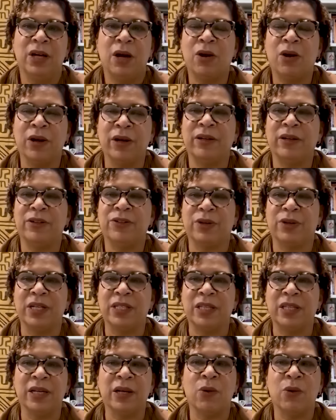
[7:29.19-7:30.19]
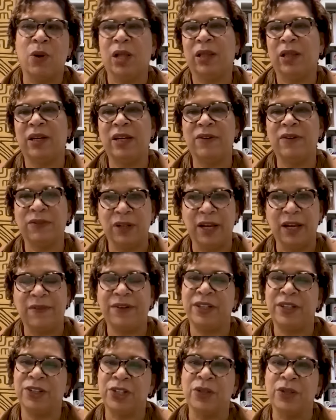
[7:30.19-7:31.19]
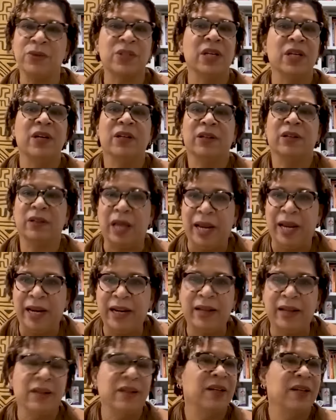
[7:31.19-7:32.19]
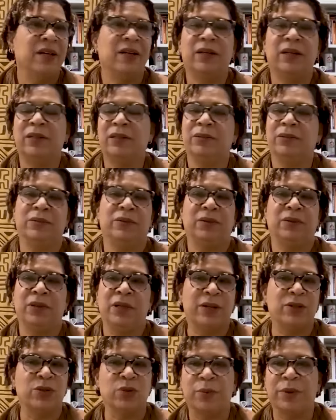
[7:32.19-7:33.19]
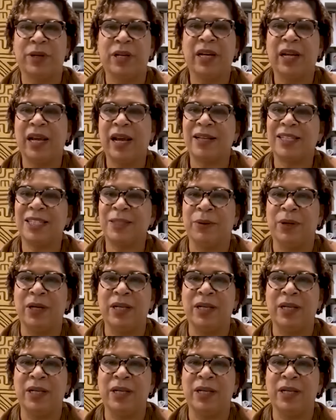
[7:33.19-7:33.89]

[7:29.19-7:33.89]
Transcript: aren't addressing quality of life issues like uh, exorbitant gas